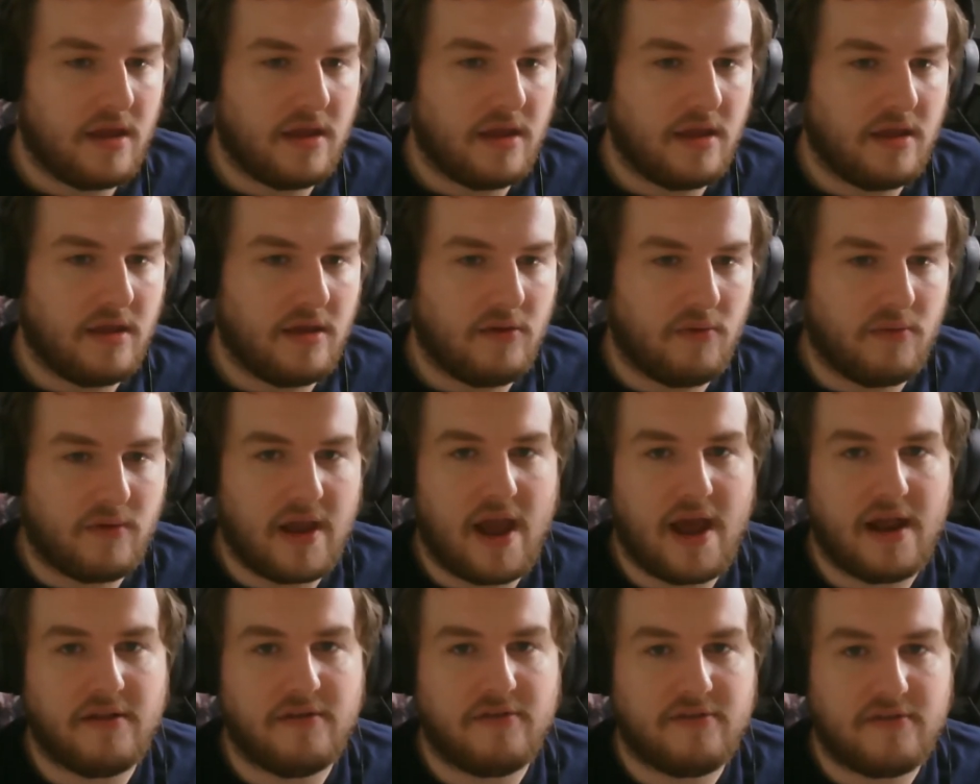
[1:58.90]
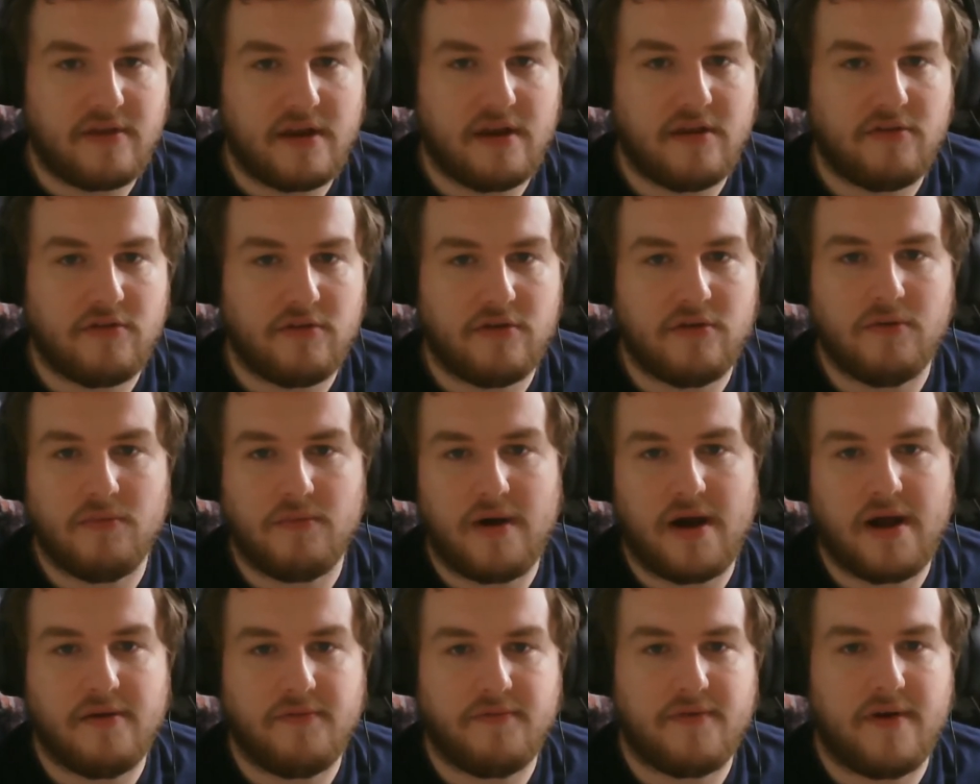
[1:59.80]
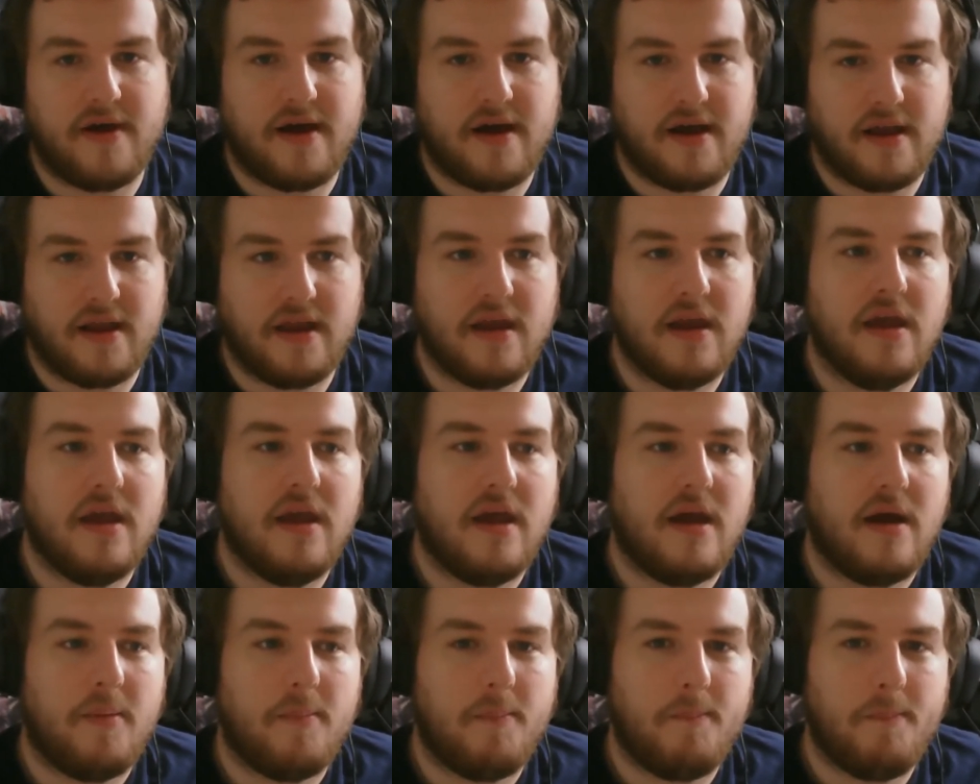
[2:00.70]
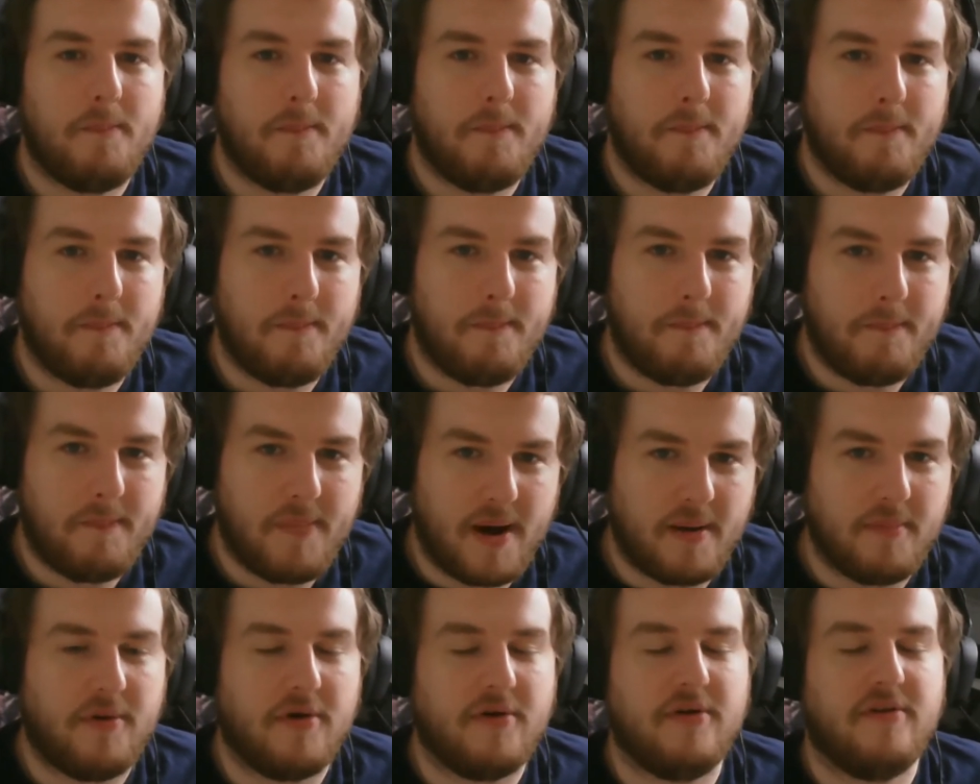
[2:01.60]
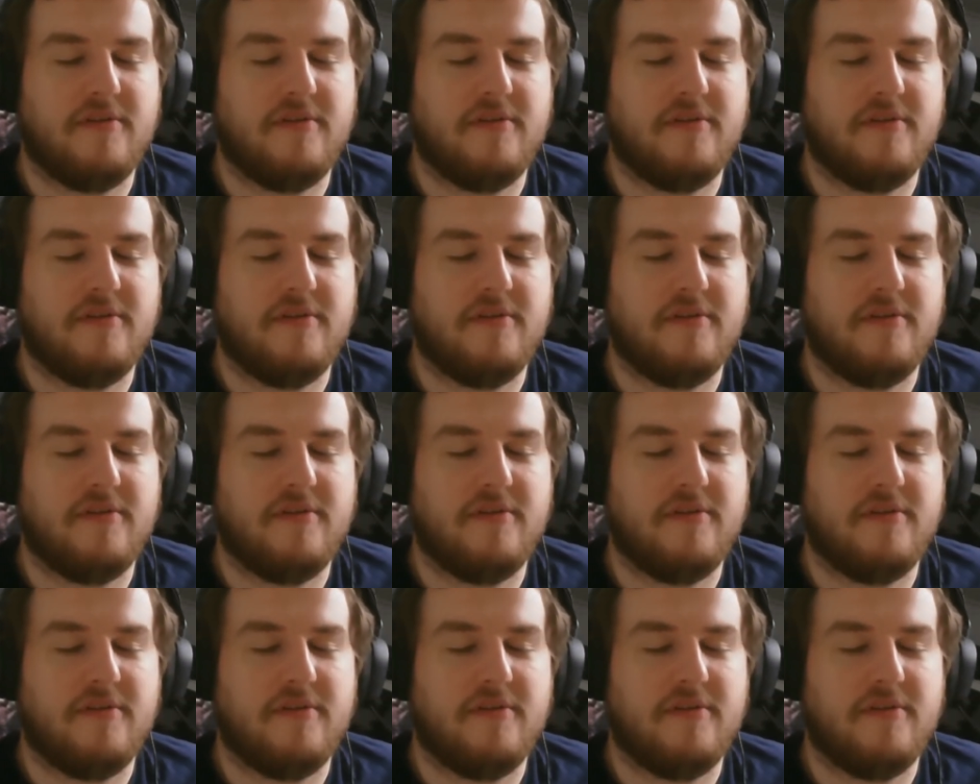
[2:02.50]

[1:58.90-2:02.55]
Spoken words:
You can set it to do Wi-Fi, but I'm not going to